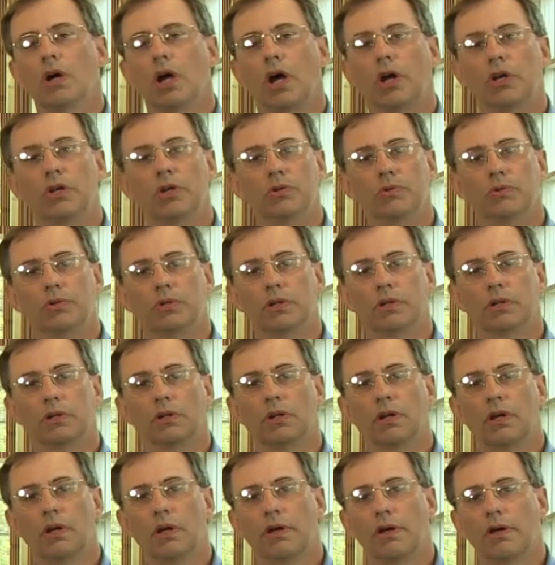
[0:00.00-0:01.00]
uh, union
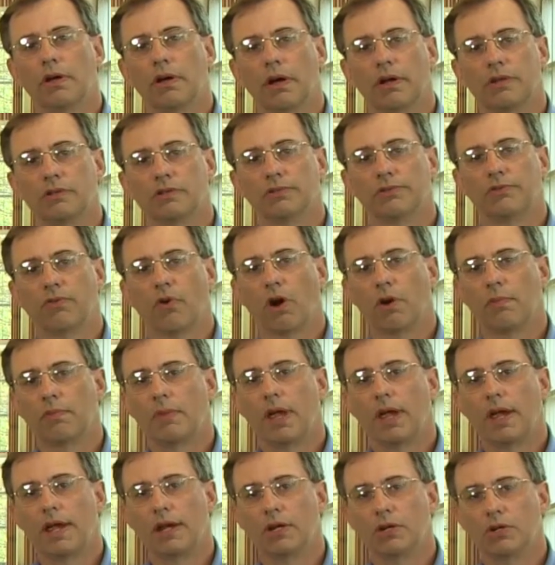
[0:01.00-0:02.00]
uh, to form
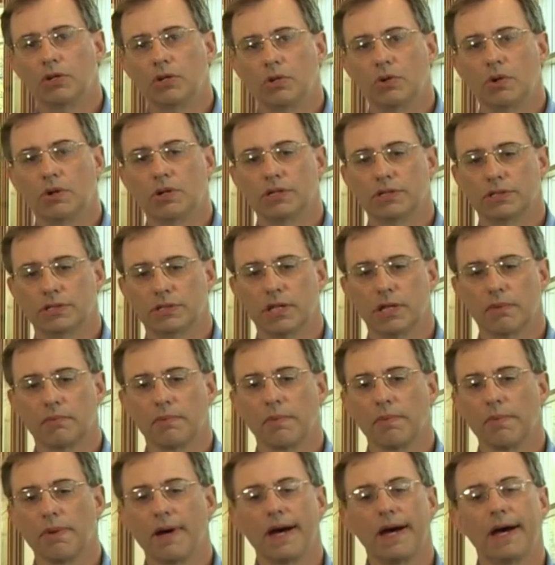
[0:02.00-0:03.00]
a new
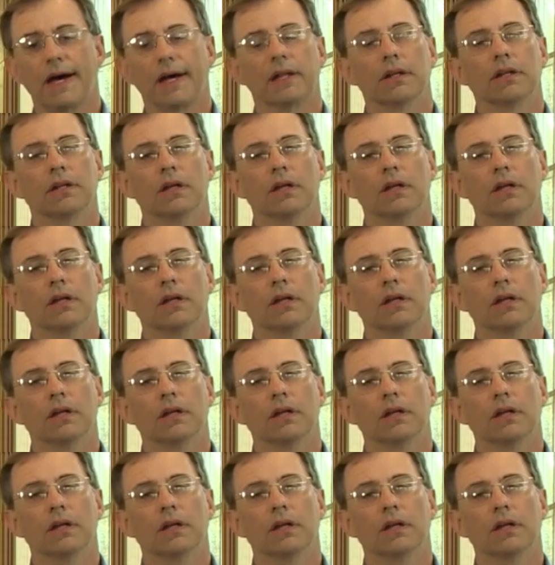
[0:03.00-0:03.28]
sigma bond.